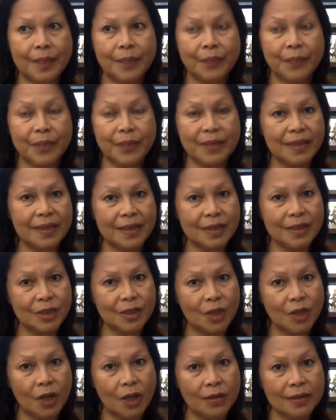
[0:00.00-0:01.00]
printing is
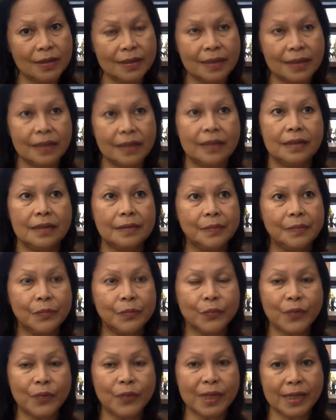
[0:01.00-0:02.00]
not
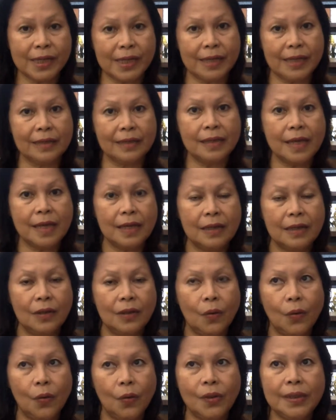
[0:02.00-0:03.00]
working,
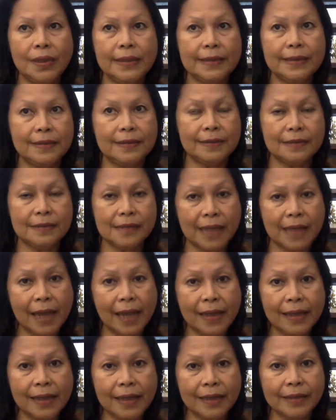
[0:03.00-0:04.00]
only the
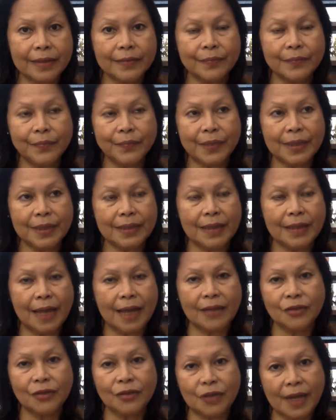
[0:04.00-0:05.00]
scanning. But
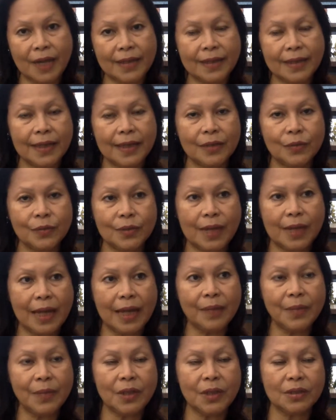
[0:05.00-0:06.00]
I tried again
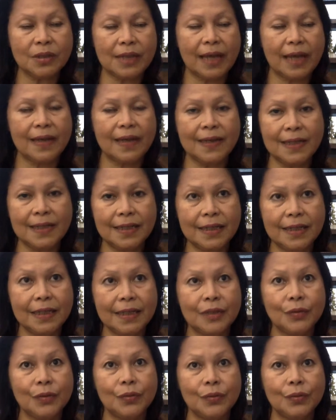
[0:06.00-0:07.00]
today because I really
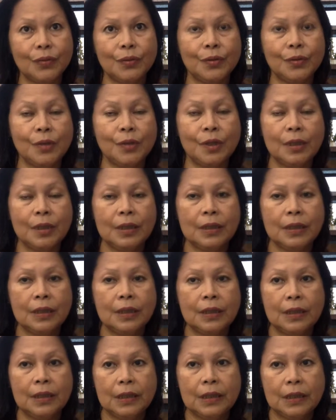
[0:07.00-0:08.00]
needed to
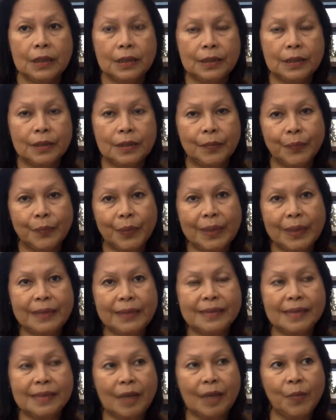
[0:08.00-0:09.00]

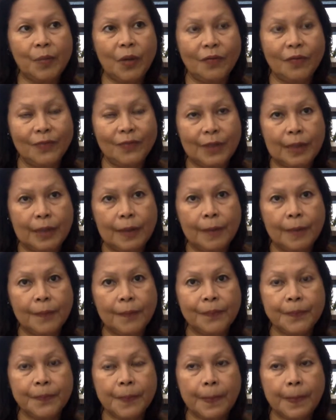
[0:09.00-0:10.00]
print some of the
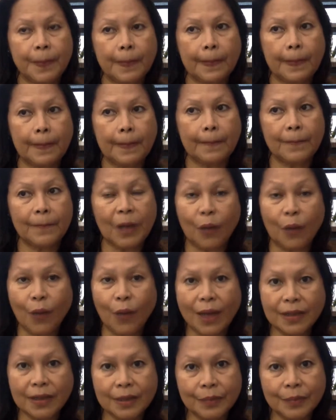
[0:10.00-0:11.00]

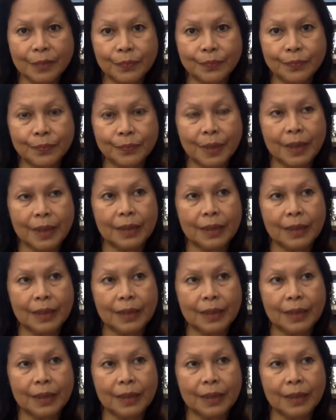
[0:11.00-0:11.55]
welcome